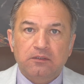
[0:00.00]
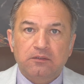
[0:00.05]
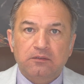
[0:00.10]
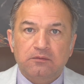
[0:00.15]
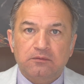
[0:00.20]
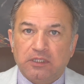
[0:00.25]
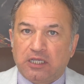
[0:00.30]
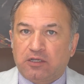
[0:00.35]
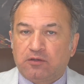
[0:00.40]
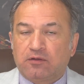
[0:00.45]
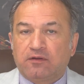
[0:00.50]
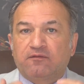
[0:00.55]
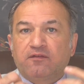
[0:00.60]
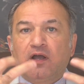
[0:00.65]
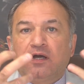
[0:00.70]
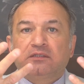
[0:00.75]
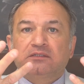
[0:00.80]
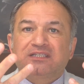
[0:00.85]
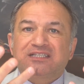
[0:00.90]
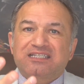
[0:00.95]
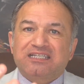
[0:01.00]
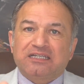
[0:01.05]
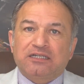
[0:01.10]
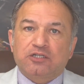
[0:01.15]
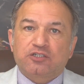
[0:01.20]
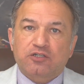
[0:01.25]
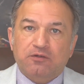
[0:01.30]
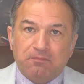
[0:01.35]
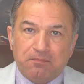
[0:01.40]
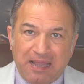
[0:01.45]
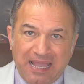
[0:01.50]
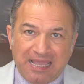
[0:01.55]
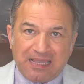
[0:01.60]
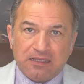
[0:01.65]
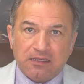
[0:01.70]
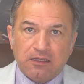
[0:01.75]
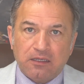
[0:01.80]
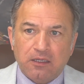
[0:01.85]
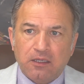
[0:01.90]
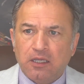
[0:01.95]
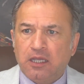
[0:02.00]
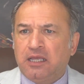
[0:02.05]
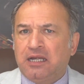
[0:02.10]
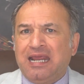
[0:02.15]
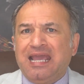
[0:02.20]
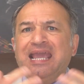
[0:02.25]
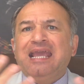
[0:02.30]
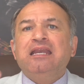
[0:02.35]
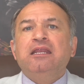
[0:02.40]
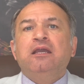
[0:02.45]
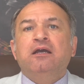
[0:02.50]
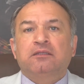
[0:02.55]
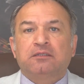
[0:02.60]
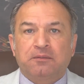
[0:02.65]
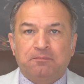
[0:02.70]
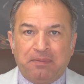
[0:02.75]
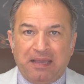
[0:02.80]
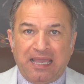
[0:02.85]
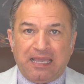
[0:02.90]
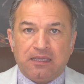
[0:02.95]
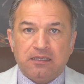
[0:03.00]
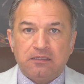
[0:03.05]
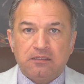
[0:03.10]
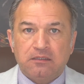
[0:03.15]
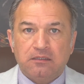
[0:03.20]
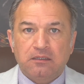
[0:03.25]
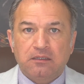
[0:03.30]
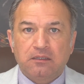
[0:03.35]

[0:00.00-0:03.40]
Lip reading: they could have gone to Signature Bank and any other bank,